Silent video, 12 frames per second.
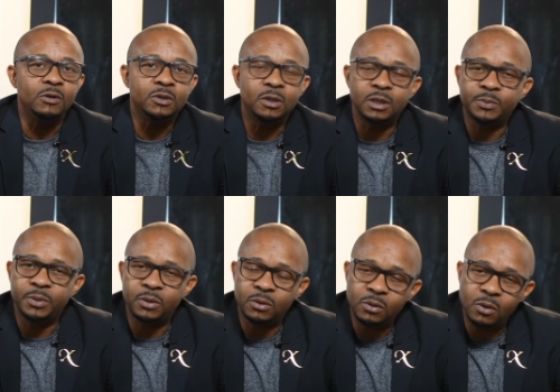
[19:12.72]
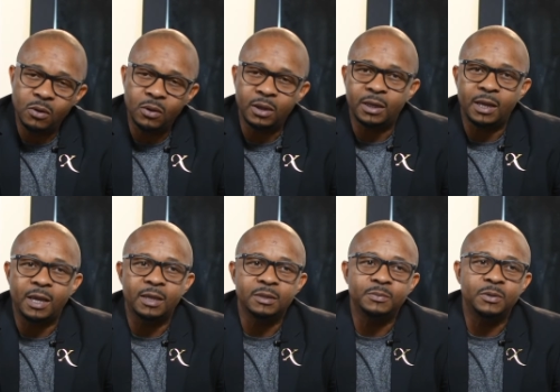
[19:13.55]
So let's put it on all the
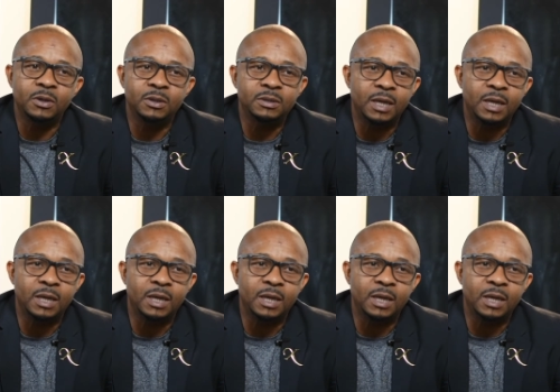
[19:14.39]
clients because